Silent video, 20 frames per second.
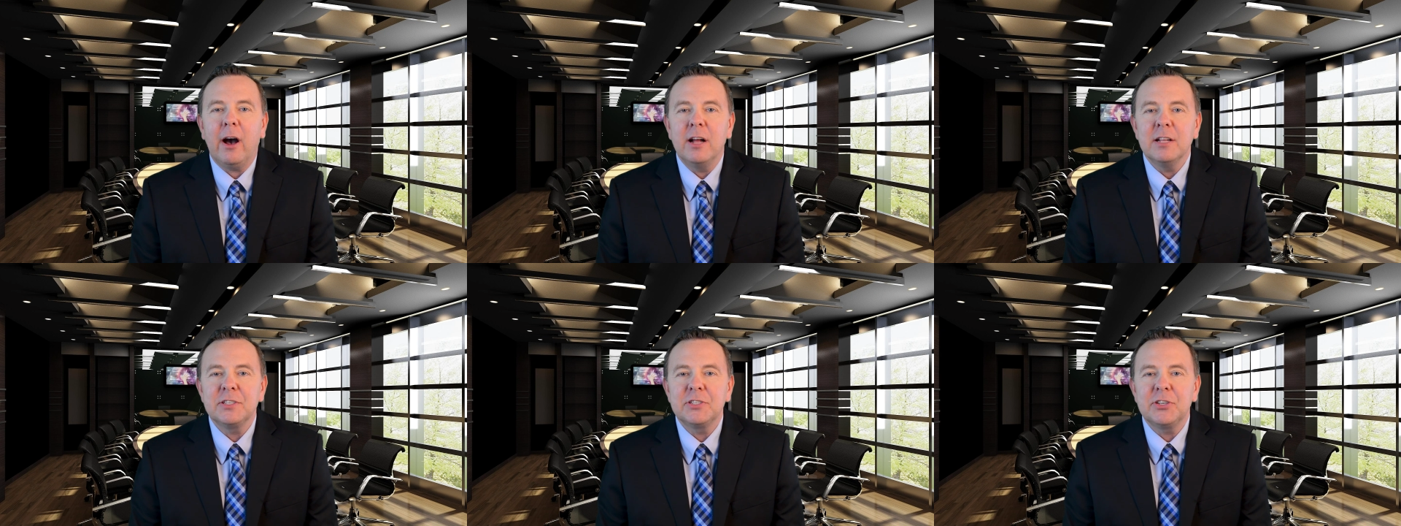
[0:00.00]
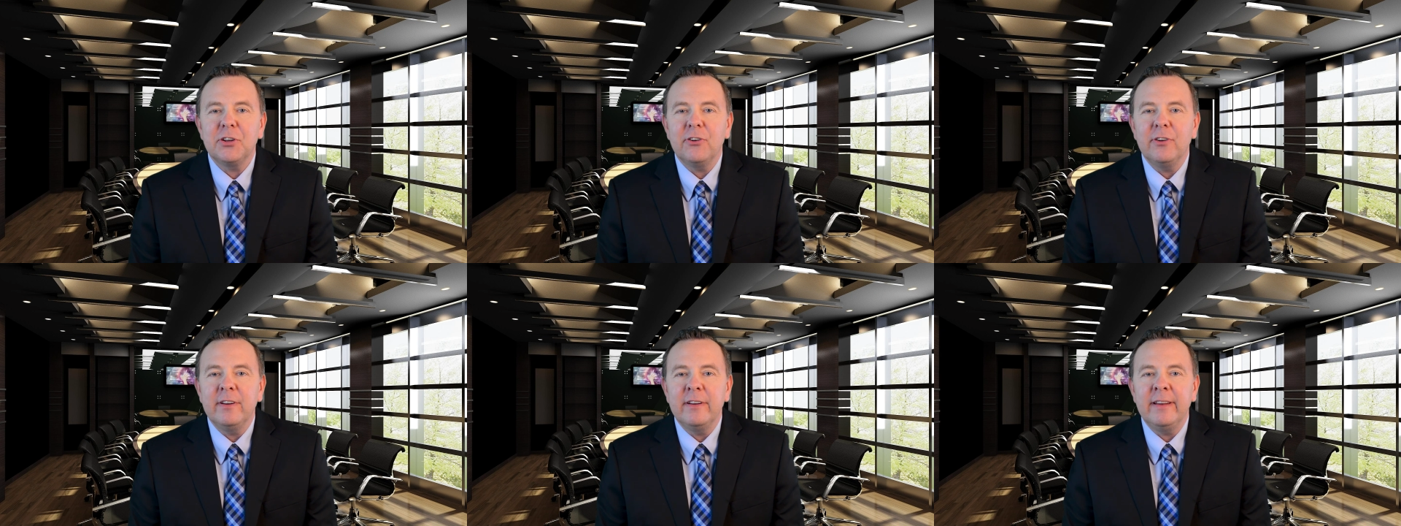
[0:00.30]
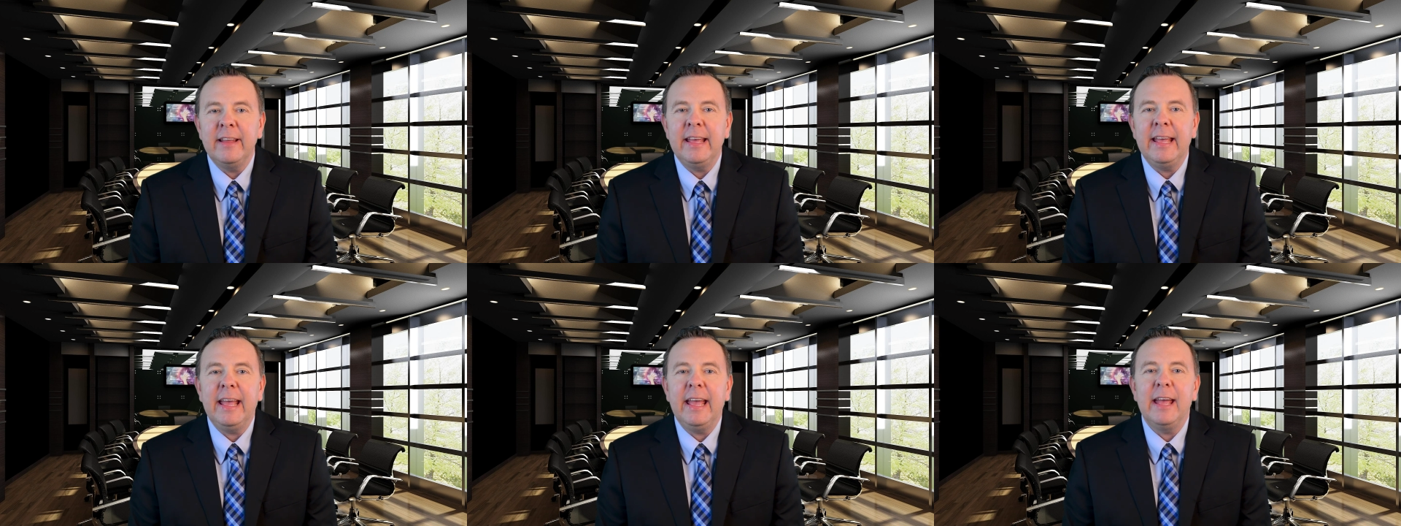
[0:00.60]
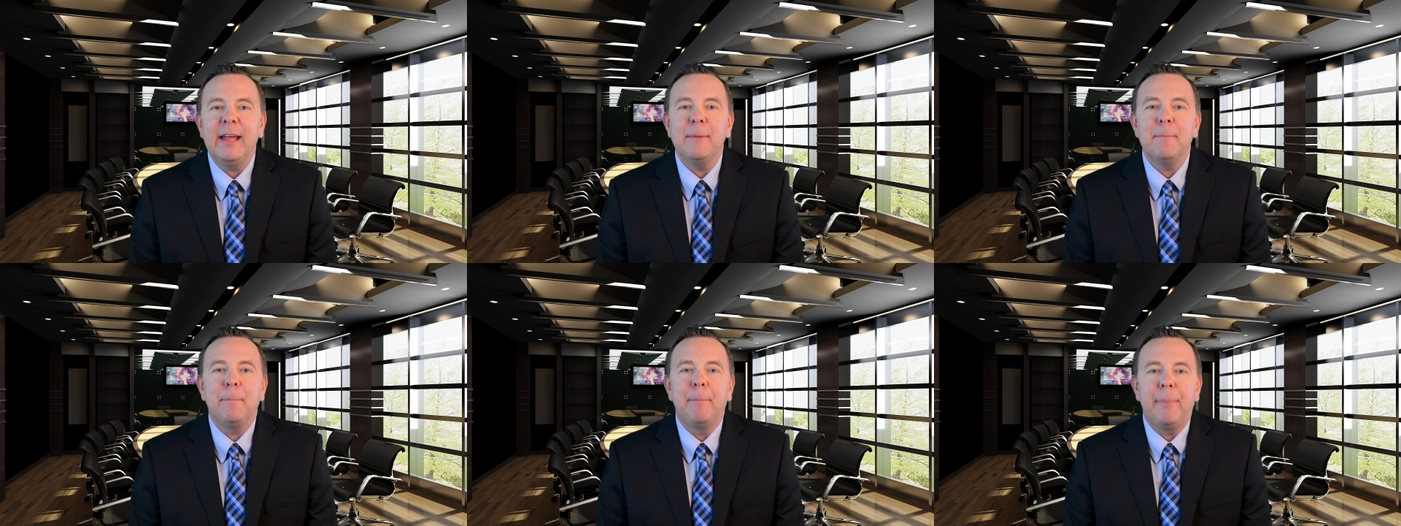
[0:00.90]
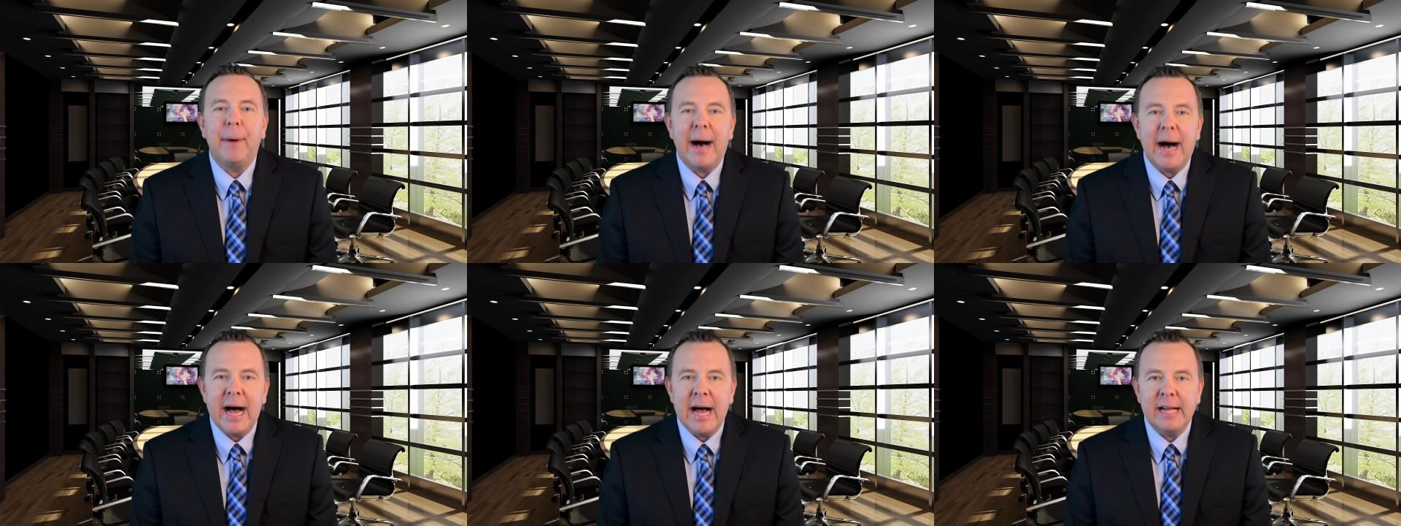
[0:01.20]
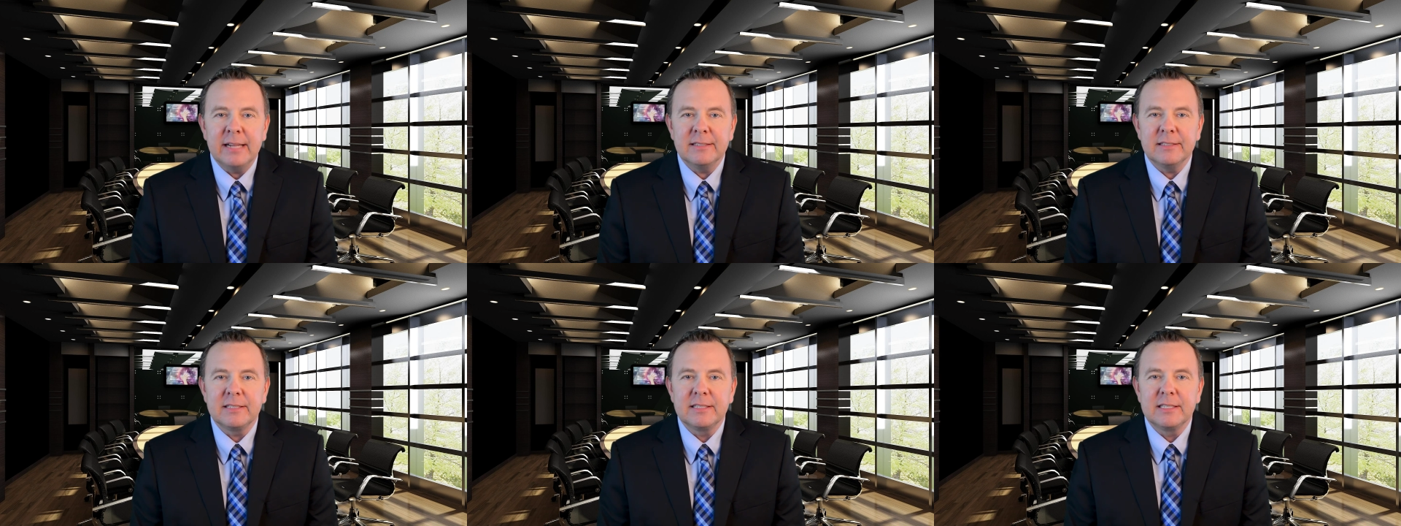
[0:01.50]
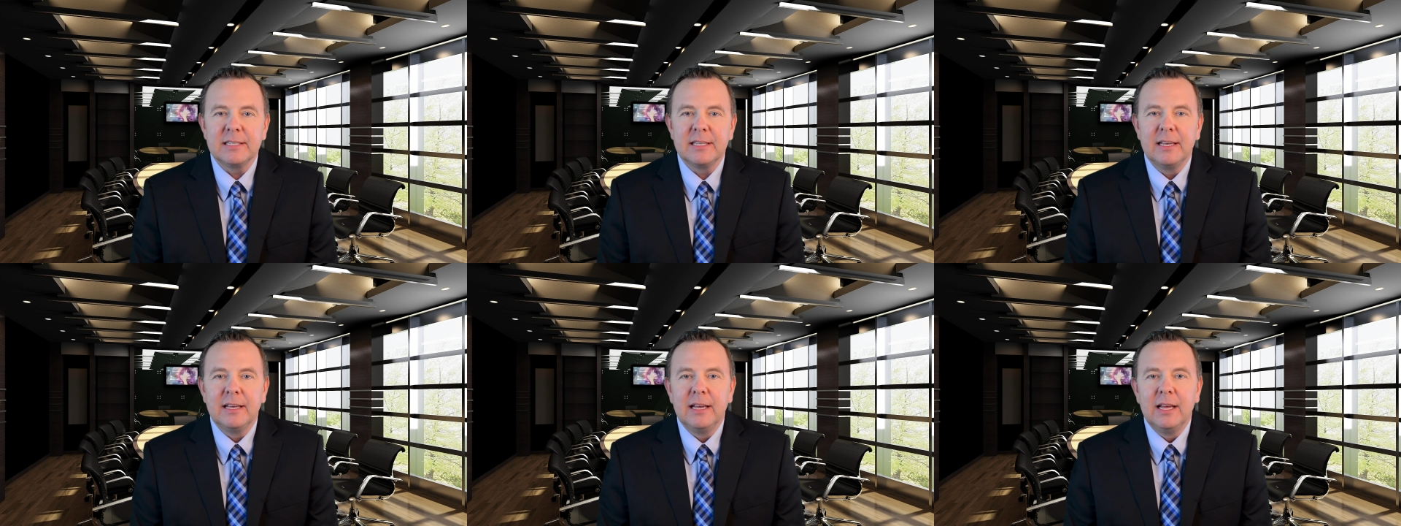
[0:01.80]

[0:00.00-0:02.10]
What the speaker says: uncertainty in bonds.